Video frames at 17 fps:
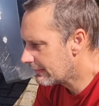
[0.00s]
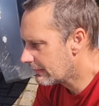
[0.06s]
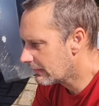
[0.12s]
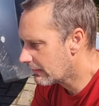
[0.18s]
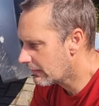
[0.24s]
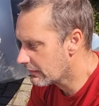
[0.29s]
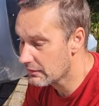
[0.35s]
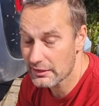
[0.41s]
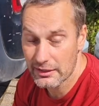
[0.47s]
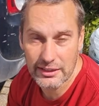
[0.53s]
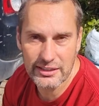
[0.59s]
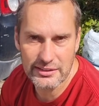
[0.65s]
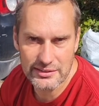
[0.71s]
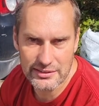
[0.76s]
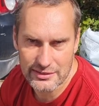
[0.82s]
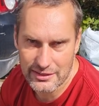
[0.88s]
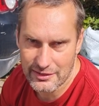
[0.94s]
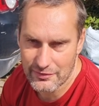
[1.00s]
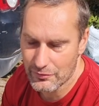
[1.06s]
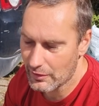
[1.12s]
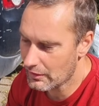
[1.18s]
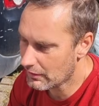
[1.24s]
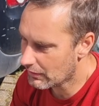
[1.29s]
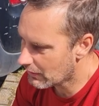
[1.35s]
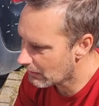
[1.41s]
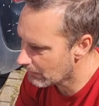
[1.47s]
I deleted the other one.
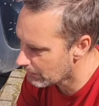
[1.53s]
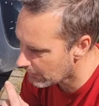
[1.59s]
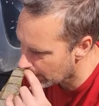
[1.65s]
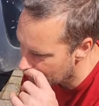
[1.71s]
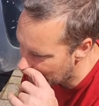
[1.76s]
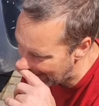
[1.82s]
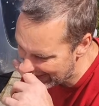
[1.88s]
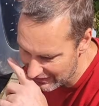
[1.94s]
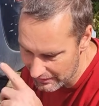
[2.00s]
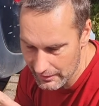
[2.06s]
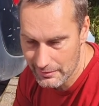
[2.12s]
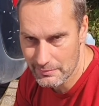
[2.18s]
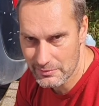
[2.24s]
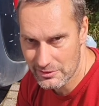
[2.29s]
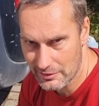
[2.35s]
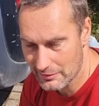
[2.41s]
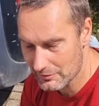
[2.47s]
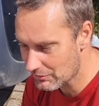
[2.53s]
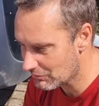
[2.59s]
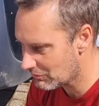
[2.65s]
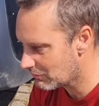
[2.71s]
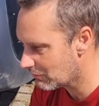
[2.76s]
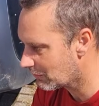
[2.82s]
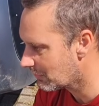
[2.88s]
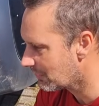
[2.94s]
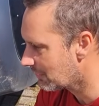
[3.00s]
I can't put it back up, so I'll just
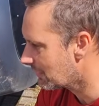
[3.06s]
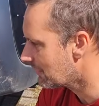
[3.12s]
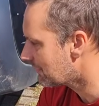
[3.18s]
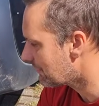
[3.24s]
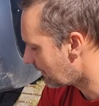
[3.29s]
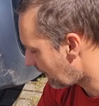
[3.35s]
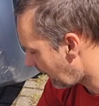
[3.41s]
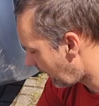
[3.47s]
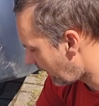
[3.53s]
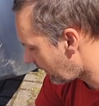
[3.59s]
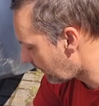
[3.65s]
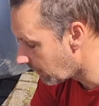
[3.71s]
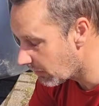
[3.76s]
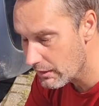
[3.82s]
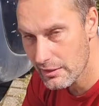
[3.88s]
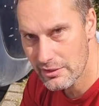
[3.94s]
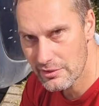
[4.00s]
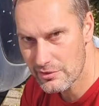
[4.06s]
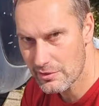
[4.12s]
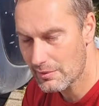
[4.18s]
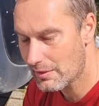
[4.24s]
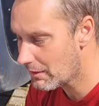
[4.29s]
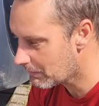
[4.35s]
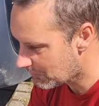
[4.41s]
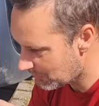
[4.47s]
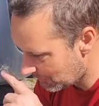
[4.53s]
show you this again. Two
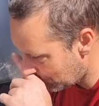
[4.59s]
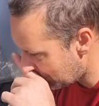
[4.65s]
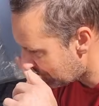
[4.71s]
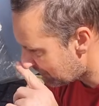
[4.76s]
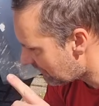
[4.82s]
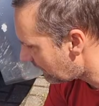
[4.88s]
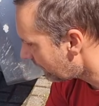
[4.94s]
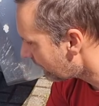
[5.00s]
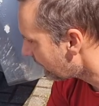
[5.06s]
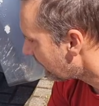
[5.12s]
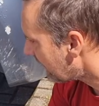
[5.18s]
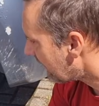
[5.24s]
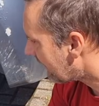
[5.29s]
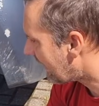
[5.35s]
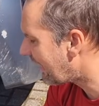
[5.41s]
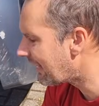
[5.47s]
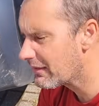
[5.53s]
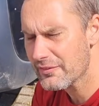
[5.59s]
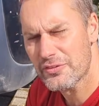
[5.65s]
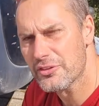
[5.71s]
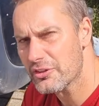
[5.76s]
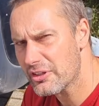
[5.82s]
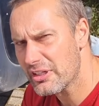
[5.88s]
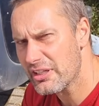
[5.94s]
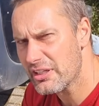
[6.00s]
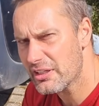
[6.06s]
options, kind of
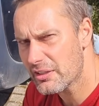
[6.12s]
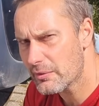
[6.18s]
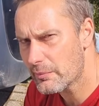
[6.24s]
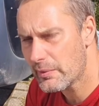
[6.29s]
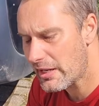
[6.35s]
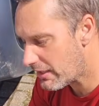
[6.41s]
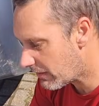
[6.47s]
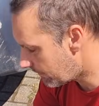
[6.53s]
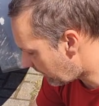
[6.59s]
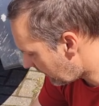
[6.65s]
three in a way, but